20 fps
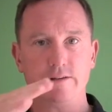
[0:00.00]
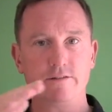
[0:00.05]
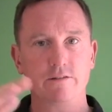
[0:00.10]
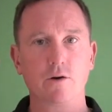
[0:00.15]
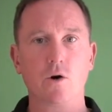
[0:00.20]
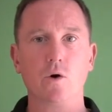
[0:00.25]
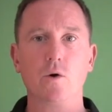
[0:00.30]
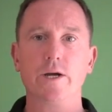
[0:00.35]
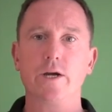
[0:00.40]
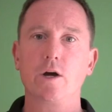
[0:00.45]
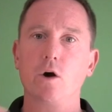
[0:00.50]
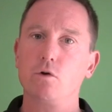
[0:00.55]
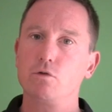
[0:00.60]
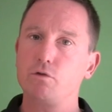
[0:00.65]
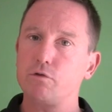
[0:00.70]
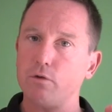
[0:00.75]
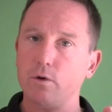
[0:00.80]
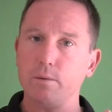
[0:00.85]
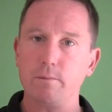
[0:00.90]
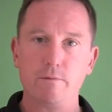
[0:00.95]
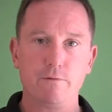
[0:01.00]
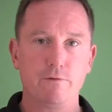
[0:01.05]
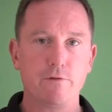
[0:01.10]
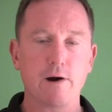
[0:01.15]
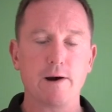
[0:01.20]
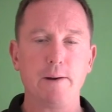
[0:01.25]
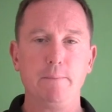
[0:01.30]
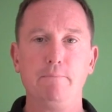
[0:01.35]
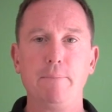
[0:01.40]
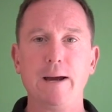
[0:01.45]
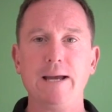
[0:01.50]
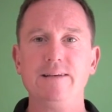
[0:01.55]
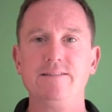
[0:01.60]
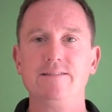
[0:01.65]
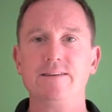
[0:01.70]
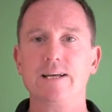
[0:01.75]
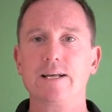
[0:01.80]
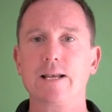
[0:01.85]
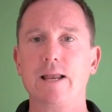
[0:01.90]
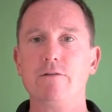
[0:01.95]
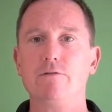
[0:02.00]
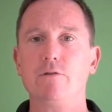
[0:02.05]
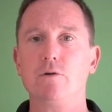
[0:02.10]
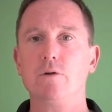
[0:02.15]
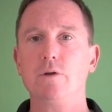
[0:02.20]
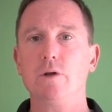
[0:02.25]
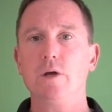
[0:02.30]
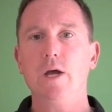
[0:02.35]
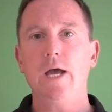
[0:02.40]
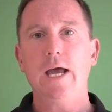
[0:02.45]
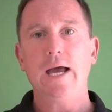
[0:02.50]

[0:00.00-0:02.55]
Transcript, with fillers: So it goes from very basic level,